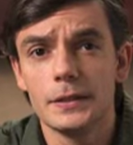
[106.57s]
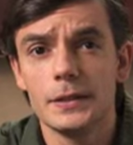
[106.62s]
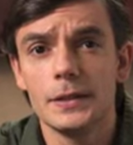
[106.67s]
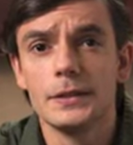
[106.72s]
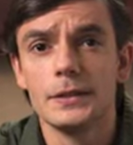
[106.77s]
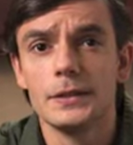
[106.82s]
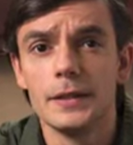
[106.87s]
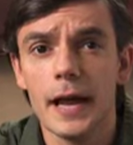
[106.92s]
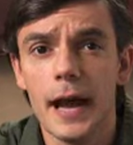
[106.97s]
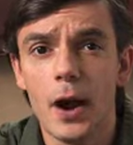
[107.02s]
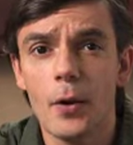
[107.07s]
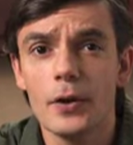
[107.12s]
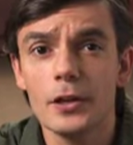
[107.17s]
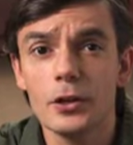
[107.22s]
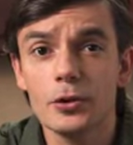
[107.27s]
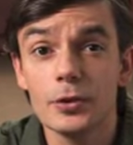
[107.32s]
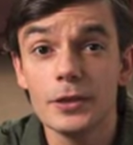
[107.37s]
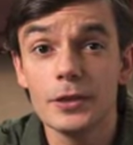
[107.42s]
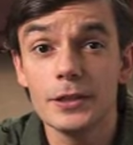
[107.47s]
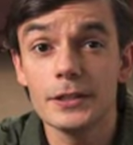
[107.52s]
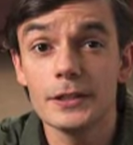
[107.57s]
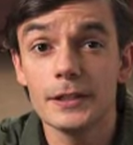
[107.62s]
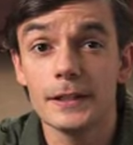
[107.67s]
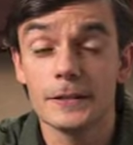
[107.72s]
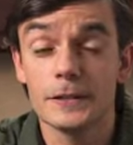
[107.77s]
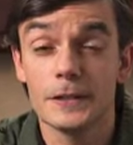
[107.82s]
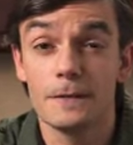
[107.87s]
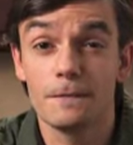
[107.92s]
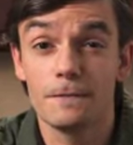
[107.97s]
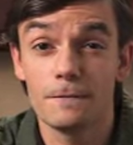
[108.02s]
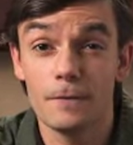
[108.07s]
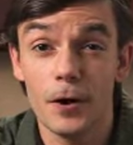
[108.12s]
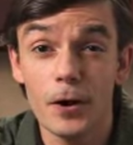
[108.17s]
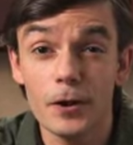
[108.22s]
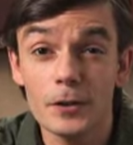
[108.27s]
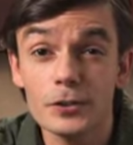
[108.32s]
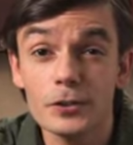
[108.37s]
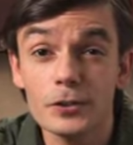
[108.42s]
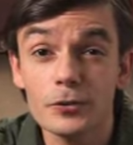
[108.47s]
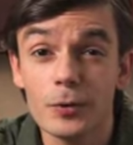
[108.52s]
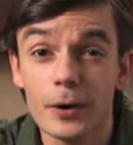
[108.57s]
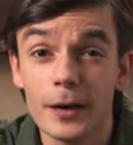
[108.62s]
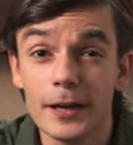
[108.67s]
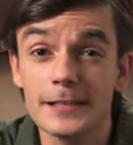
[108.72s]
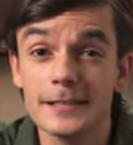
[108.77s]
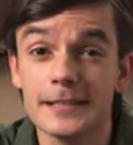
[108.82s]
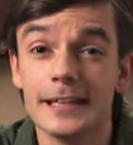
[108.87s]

is now increasing at a faster rate